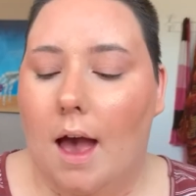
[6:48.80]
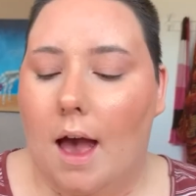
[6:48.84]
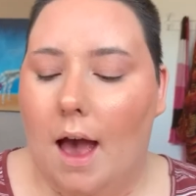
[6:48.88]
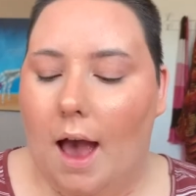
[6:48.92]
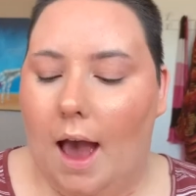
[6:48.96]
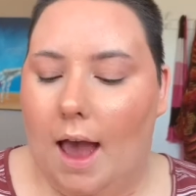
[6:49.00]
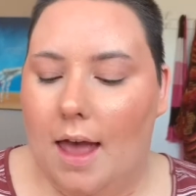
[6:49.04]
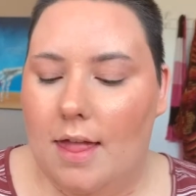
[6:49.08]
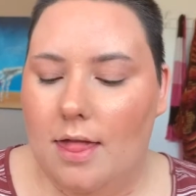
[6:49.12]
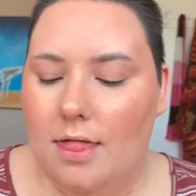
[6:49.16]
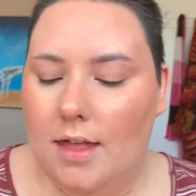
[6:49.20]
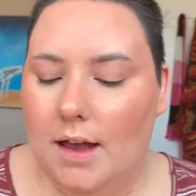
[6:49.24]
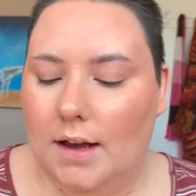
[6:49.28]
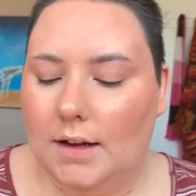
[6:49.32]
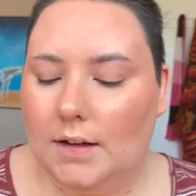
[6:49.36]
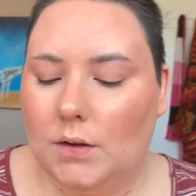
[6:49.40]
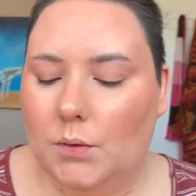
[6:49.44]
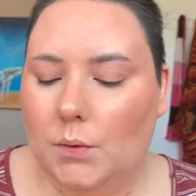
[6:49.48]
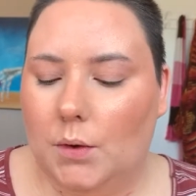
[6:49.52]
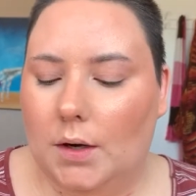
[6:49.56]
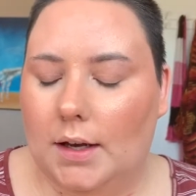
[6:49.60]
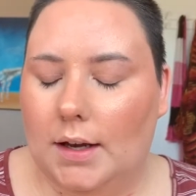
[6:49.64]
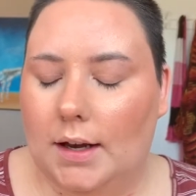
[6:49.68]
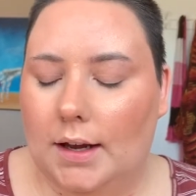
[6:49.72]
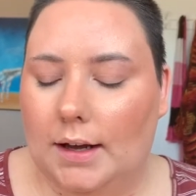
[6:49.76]
And this
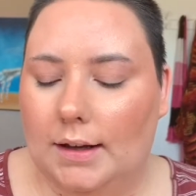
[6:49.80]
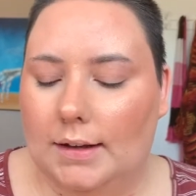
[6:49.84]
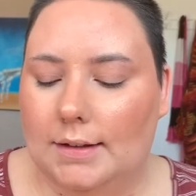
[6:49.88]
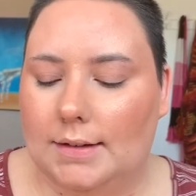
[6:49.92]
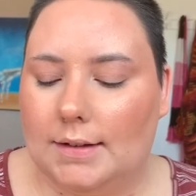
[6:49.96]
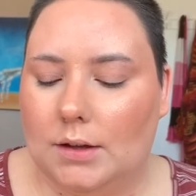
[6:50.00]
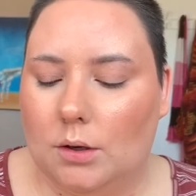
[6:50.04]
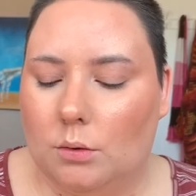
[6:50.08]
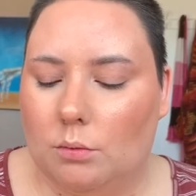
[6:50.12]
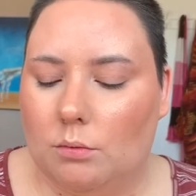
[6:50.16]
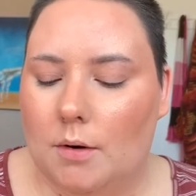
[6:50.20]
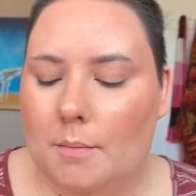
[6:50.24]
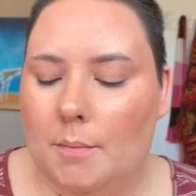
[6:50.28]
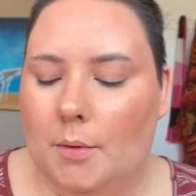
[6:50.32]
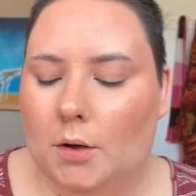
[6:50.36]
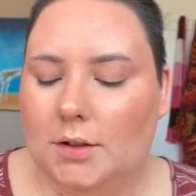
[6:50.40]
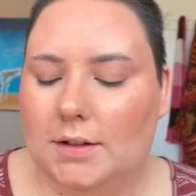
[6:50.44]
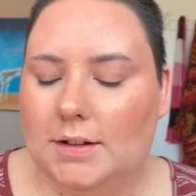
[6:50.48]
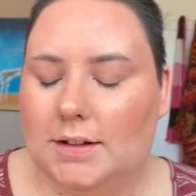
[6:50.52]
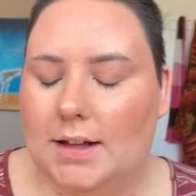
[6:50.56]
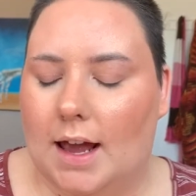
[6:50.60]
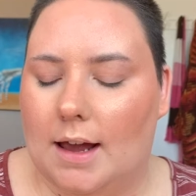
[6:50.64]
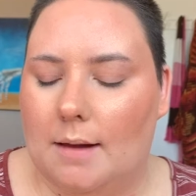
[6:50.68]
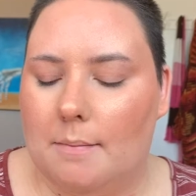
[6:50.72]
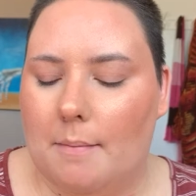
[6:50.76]
one is the Rimmel
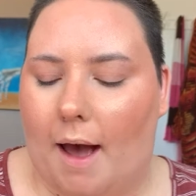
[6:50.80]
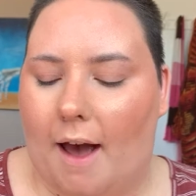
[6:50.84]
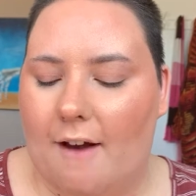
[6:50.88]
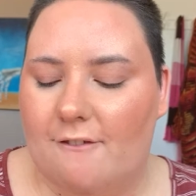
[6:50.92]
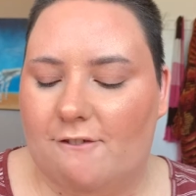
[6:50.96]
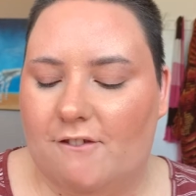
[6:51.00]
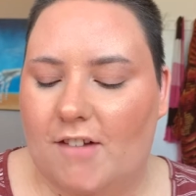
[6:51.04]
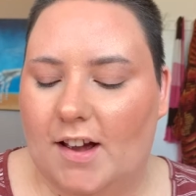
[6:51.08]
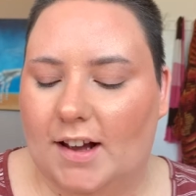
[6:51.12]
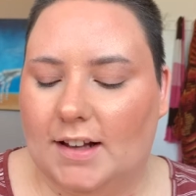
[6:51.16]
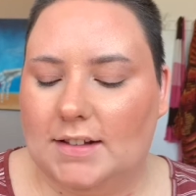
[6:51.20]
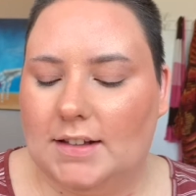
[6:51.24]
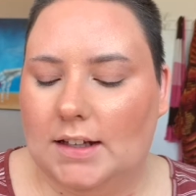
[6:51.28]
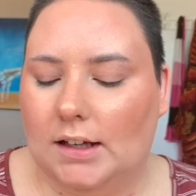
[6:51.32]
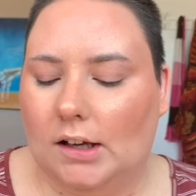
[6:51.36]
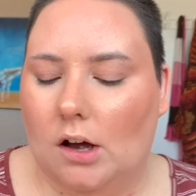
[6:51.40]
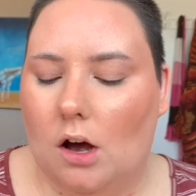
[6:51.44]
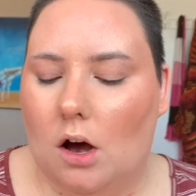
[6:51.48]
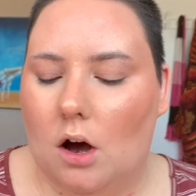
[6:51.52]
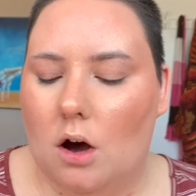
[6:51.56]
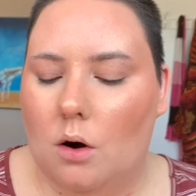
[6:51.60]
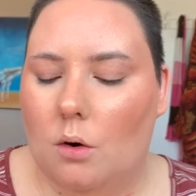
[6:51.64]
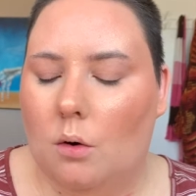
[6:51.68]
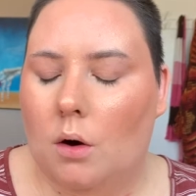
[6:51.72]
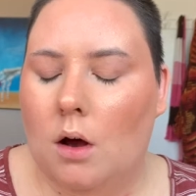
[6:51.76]
Stay Matte Fix and
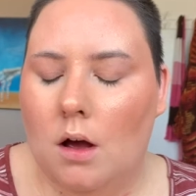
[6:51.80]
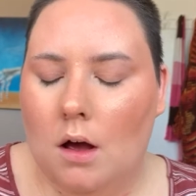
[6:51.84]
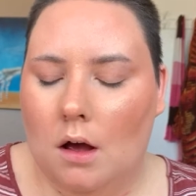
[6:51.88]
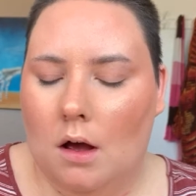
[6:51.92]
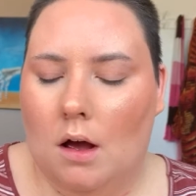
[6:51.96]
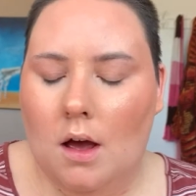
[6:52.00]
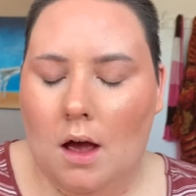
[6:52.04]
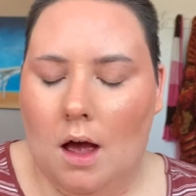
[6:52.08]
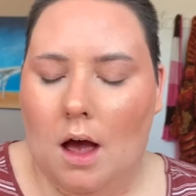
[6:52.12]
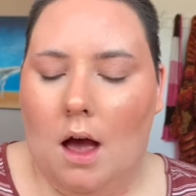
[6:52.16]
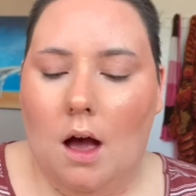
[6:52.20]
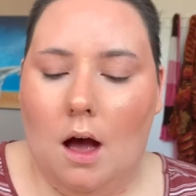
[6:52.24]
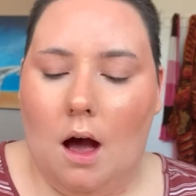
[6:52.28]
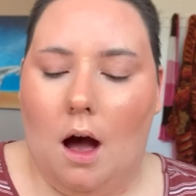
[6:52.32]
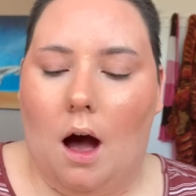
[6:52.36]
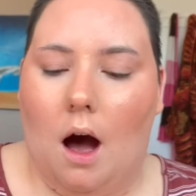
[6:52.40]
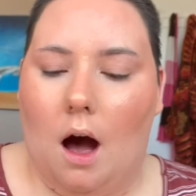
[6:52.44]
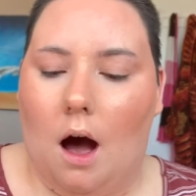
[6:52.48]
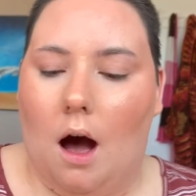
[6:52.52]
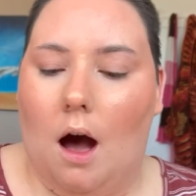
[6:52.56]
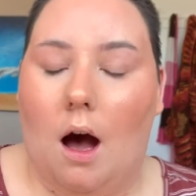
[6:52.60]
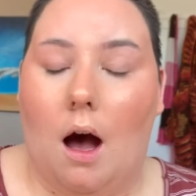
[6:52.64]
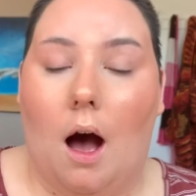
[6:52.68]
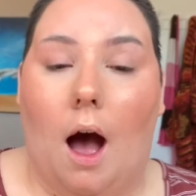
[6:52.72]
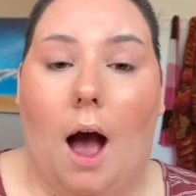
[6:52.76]
Go.
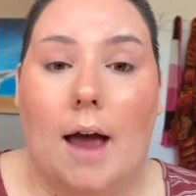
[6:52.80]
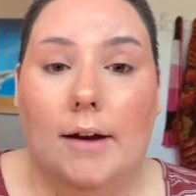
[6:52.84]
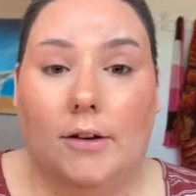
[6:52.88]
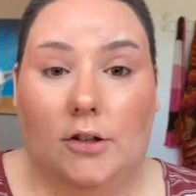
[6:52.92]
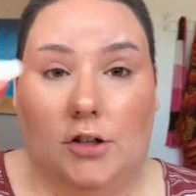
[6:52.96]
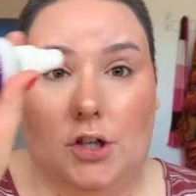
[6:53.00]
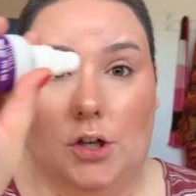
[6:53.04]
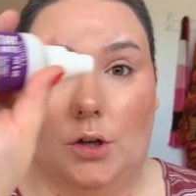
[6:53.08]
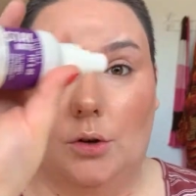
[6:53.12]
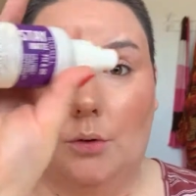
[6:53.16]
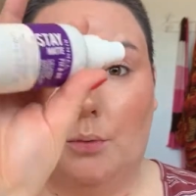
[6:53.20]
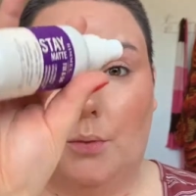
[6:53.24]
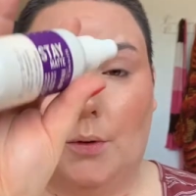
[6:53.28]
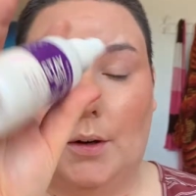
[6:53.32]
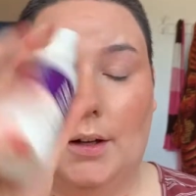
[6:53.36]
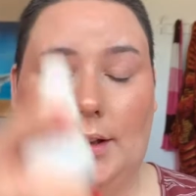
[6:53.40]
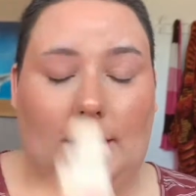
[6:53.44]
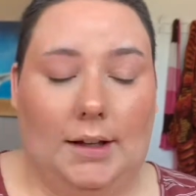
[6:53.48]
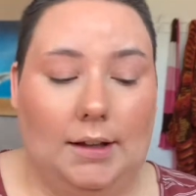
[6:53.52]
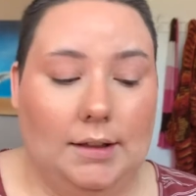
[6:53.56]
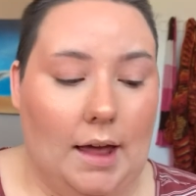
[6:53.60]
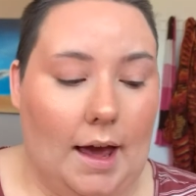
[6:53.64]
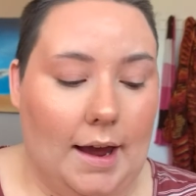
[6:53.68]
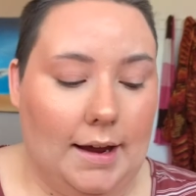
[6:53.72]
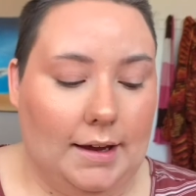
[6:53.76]
I do
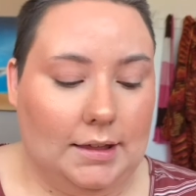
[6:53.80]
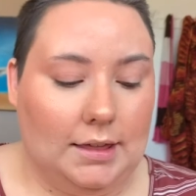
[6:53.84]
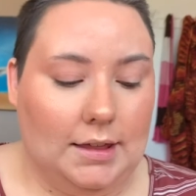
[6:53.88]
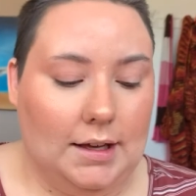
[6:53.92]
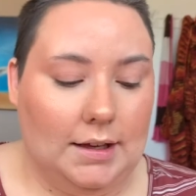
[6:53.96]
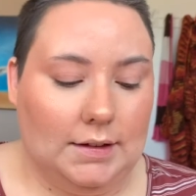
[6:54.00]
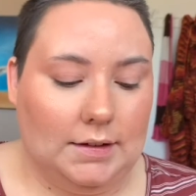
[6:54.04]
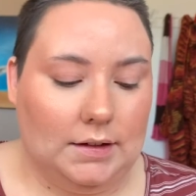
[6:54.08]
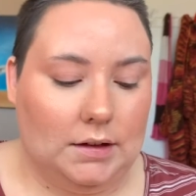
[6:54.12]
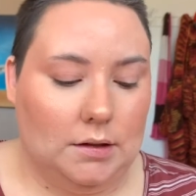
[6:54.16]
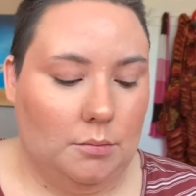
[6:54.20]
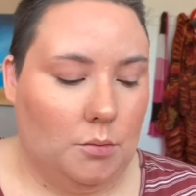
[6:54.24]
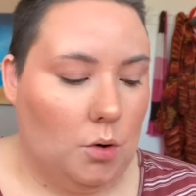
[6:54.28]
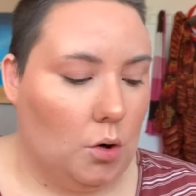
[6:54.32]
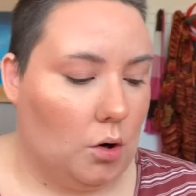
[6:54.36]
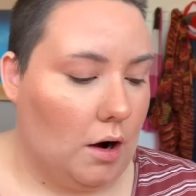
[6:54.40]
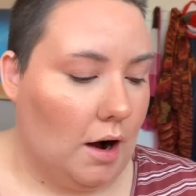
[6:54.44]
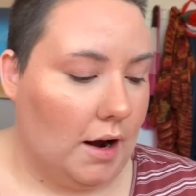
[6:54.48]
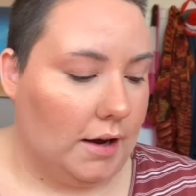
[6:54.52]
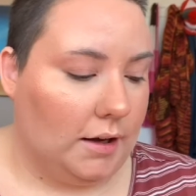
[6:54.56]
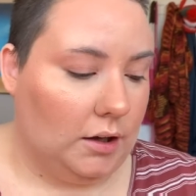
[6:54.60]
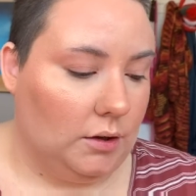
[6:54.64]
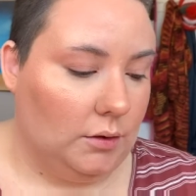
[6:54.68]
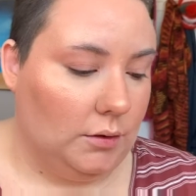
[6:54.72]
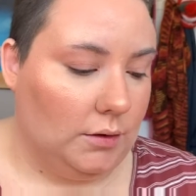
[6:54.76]
really like this the more
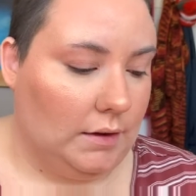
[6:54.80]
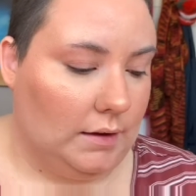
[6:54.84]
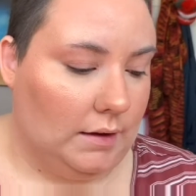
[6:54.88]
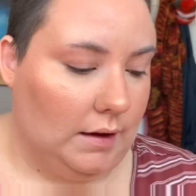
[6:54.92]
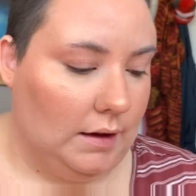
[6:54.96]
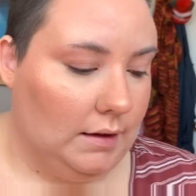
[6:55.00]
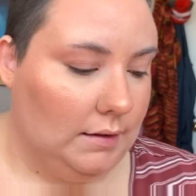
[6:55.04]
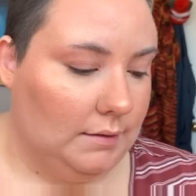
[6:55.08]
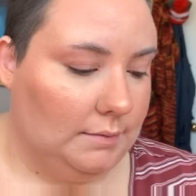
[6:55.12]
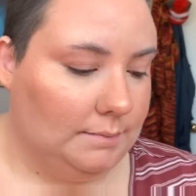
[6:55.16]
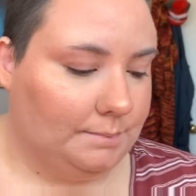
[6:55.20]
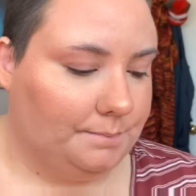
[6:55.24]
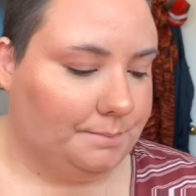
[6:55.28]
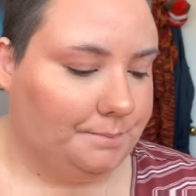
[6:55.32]
I use it.